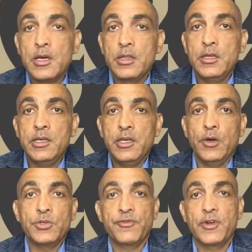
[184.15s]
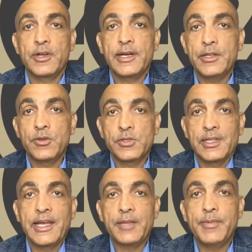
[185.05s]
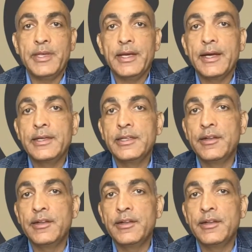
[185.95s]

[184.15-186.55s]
the oceanfront condos lagged behind